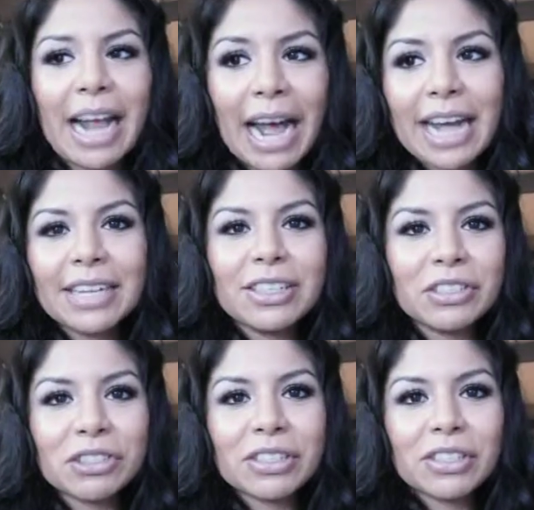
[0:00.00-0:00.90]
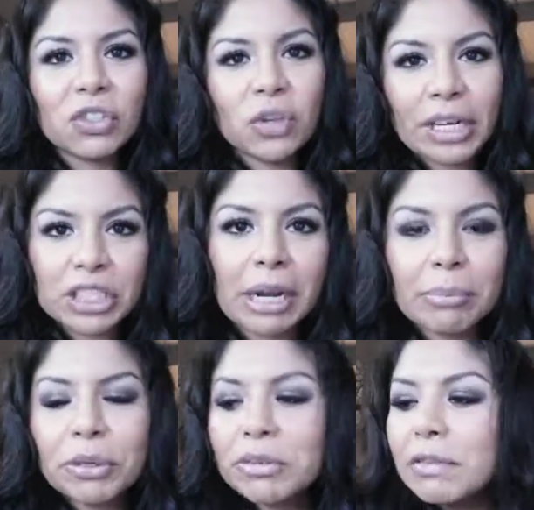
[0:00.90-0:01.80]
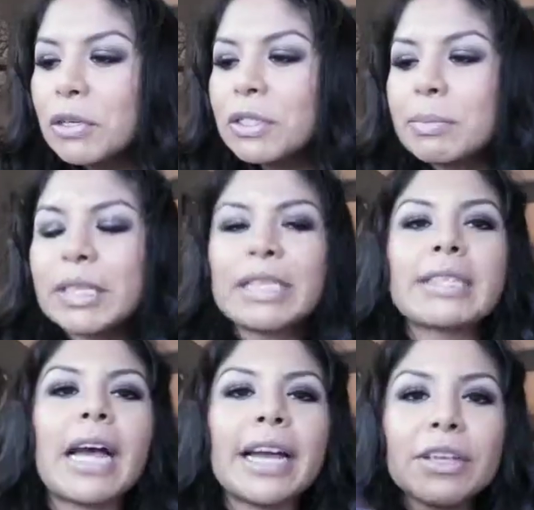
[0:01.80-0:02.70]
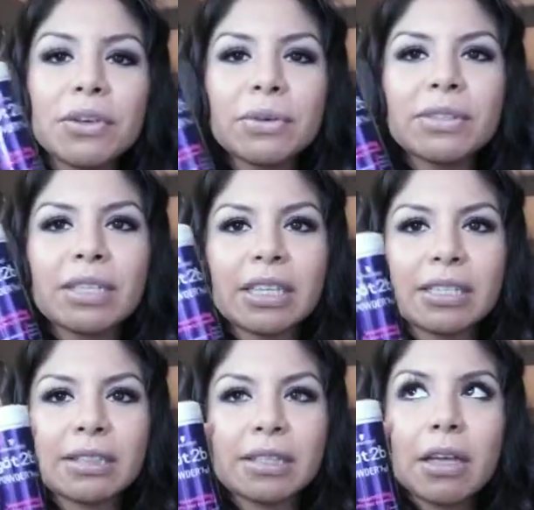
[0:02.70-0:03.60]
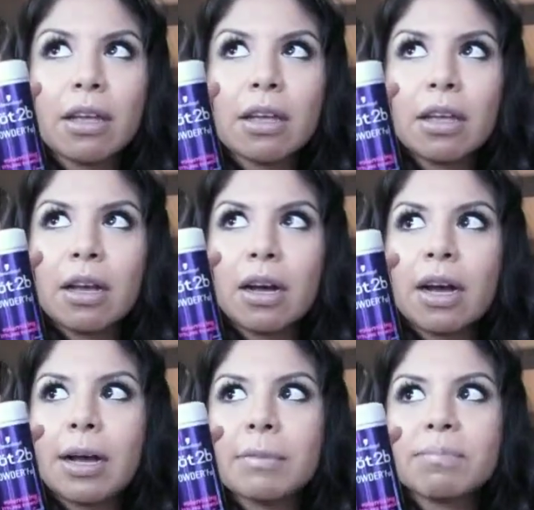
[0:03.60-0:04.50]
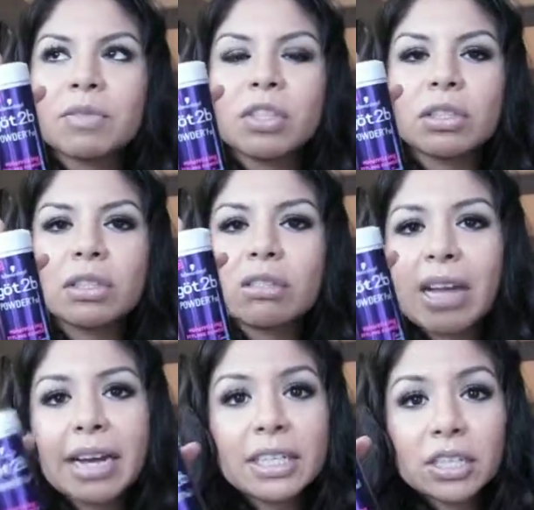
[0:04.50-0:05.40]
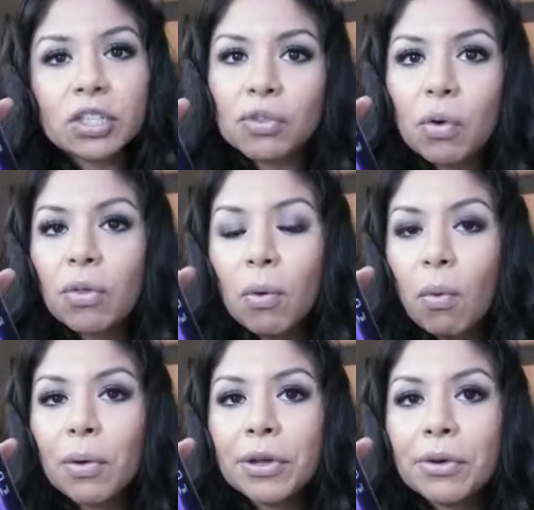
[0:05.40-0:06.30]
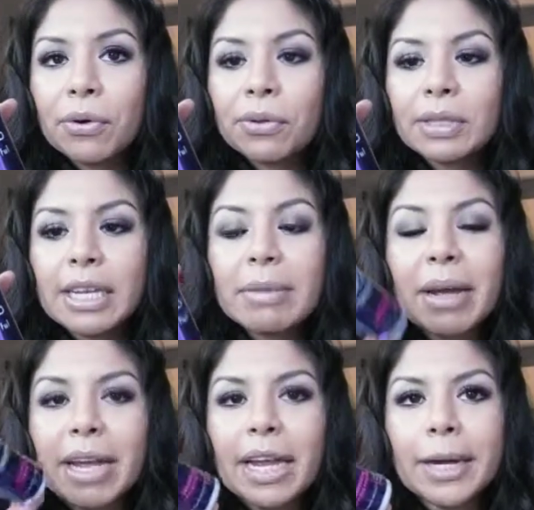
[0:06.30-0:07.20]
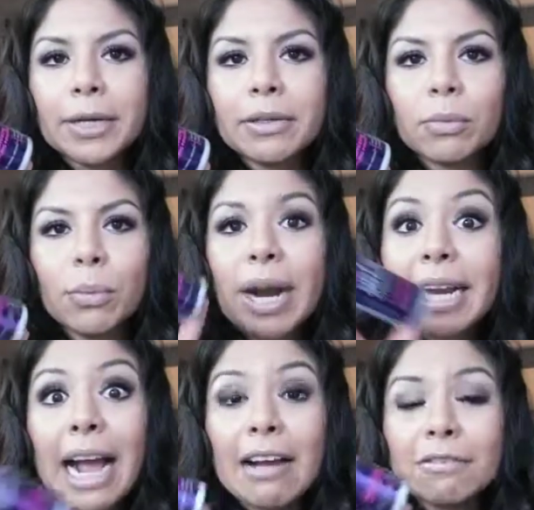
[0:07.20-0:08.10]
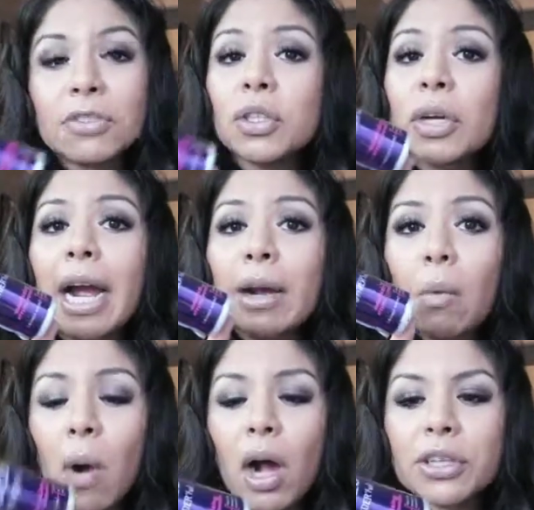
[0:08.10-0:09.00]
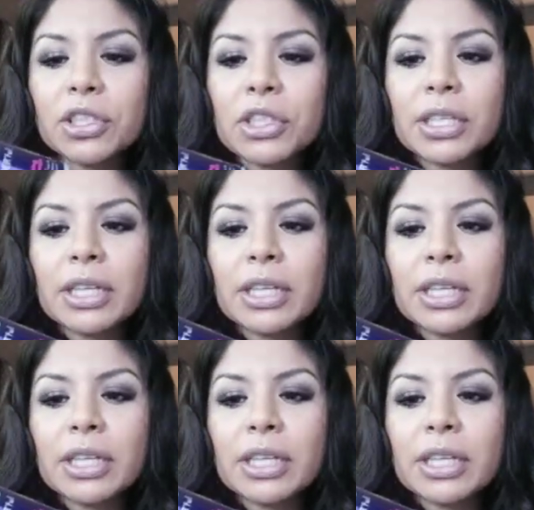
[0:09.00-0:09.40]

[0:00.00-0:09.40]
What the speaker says: add it into this dry shampoo review is because I use this um, to kind of control the oil in my hair right after I wash.